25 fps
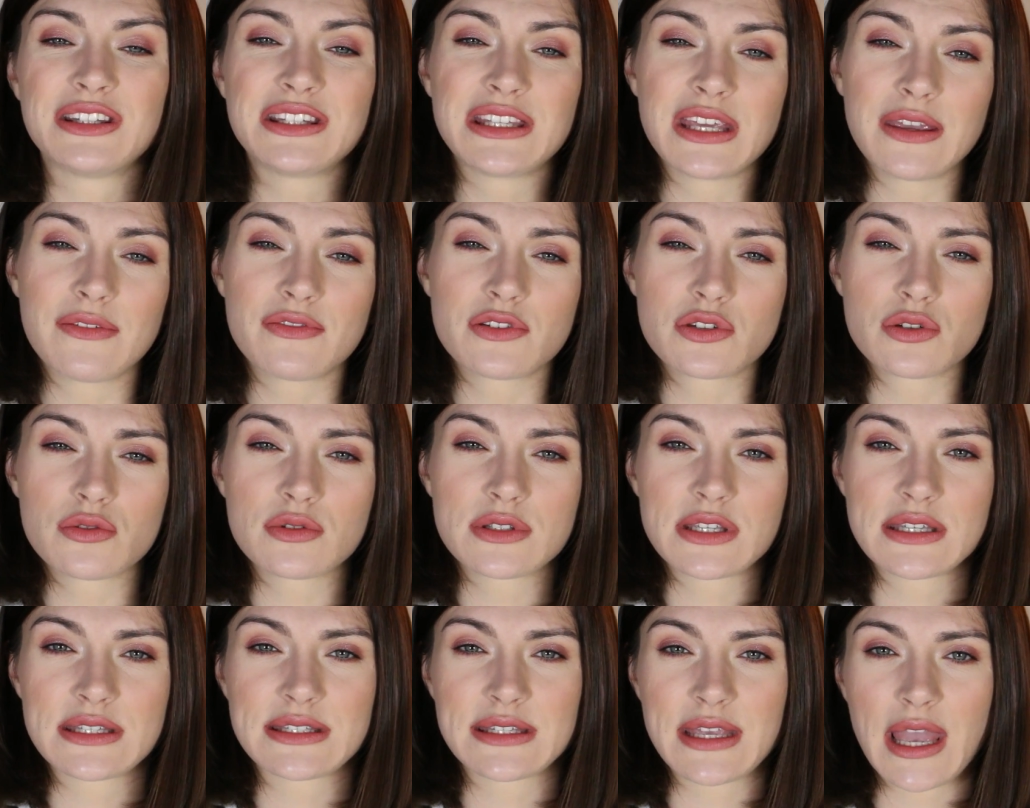it gives you
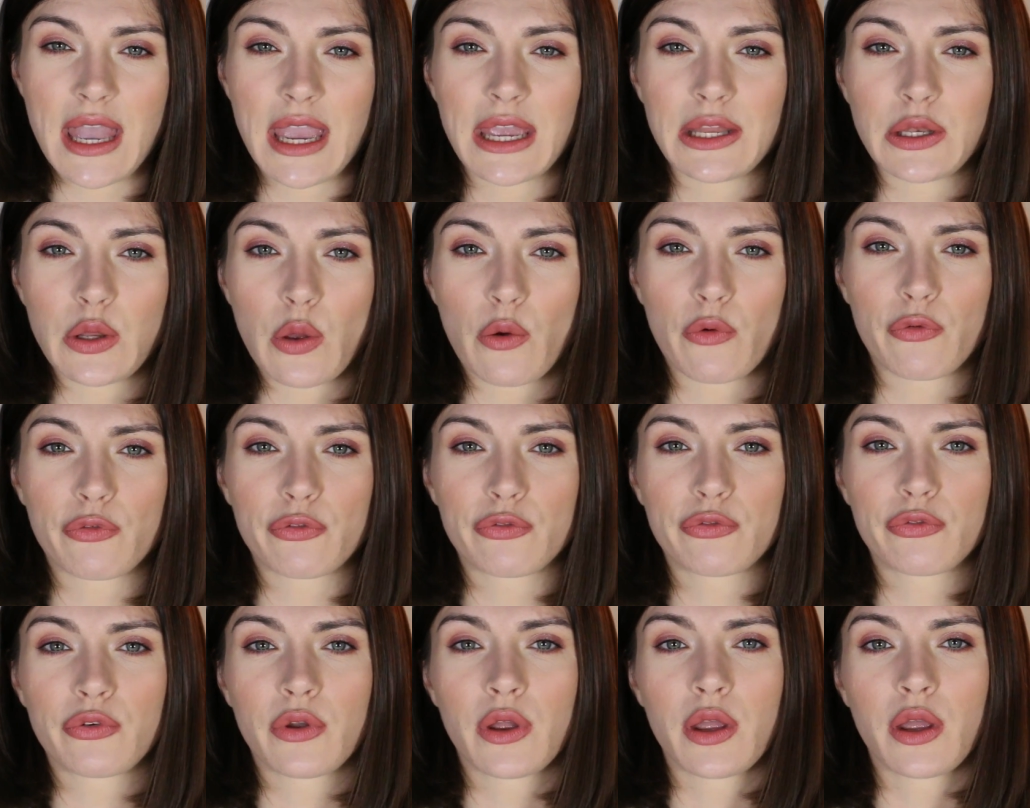this kind
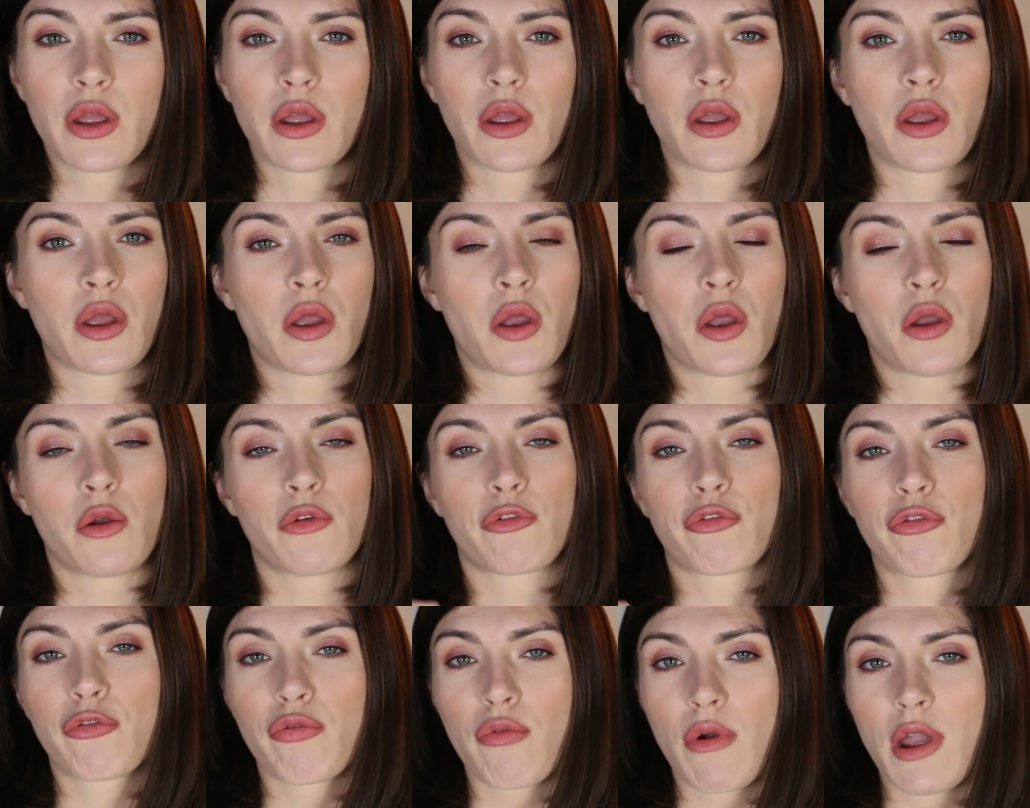of
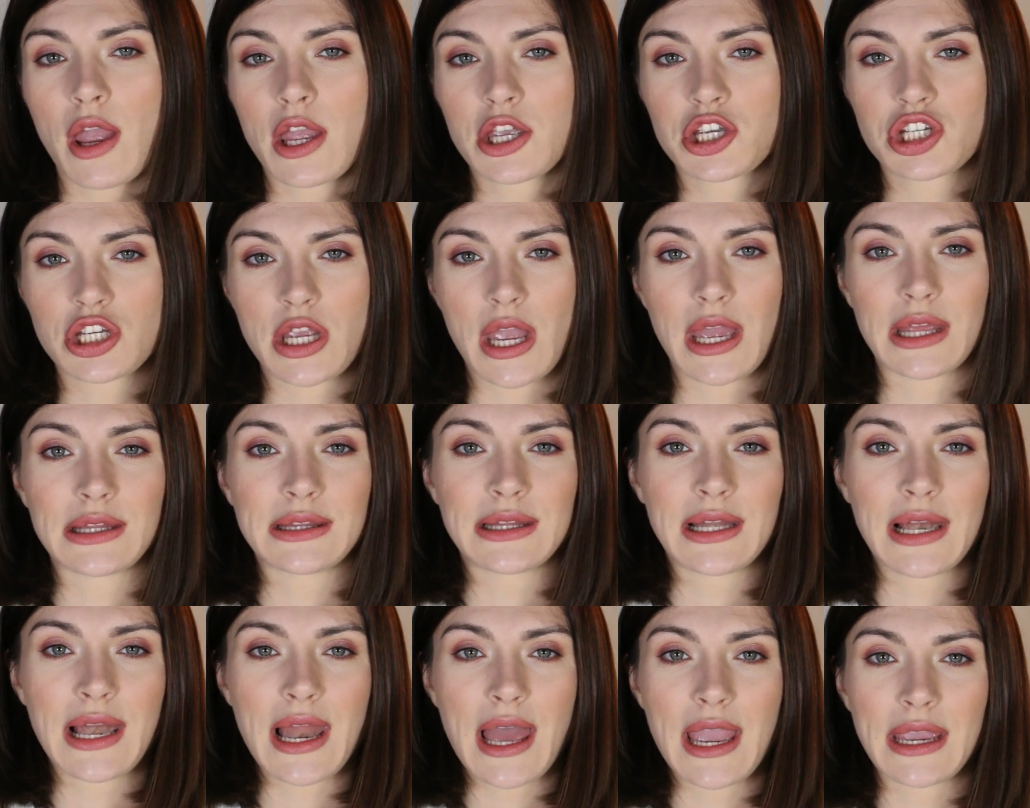fresh
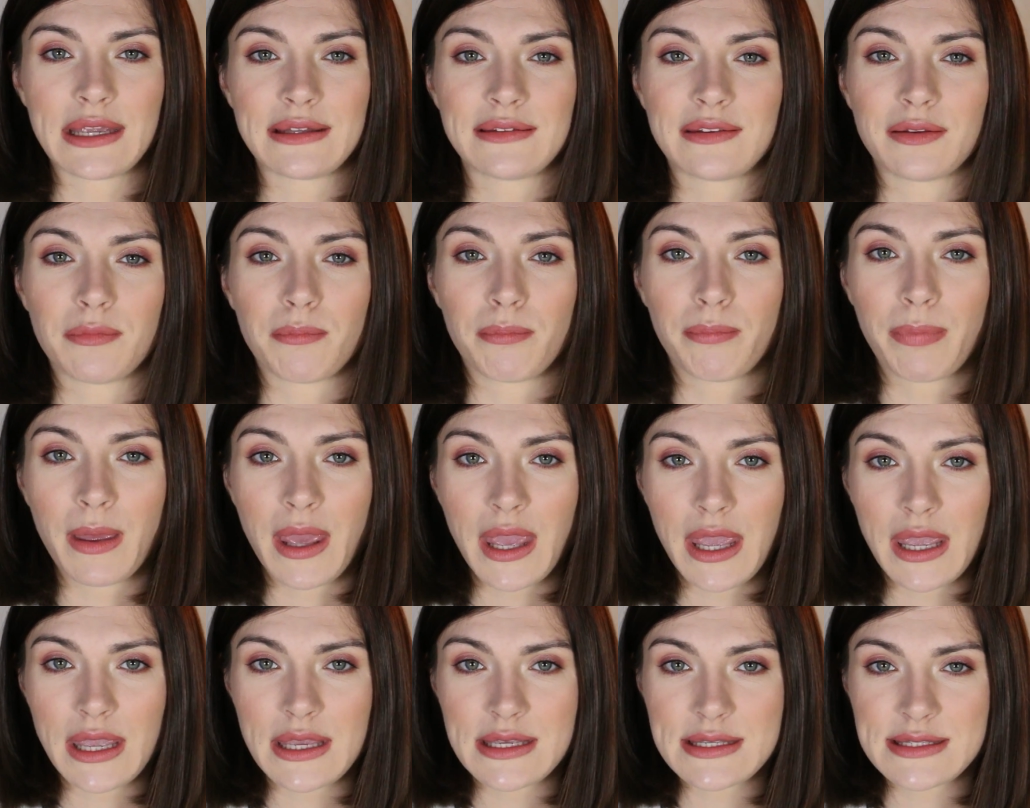and light
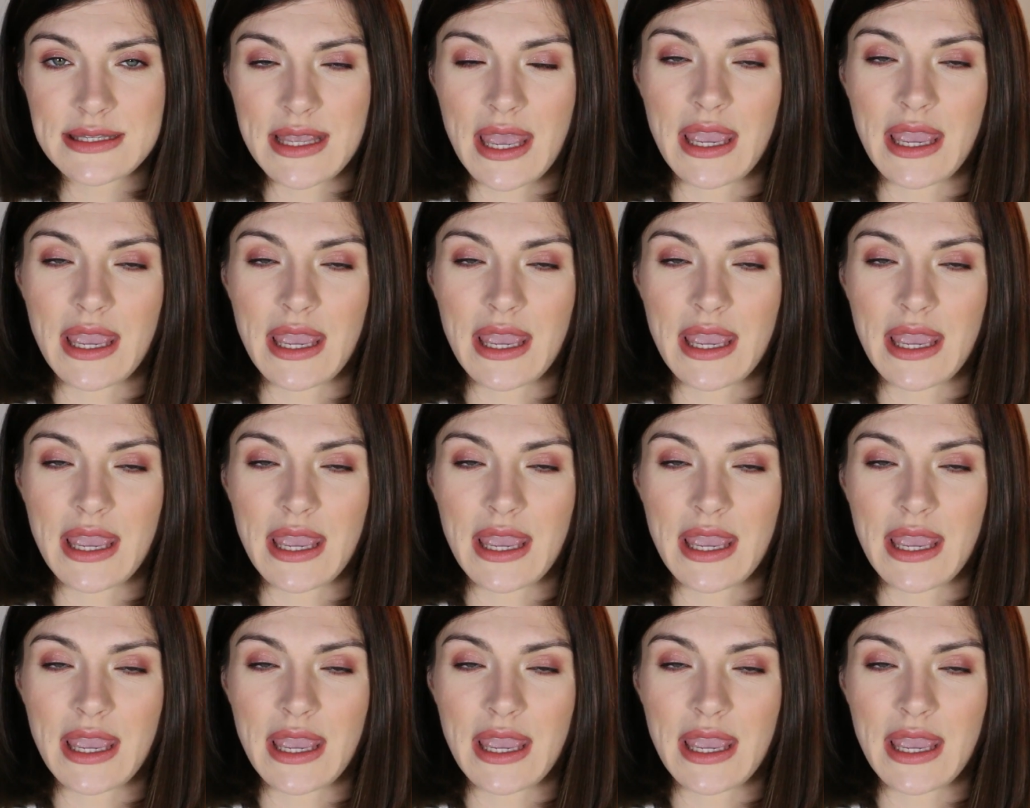base,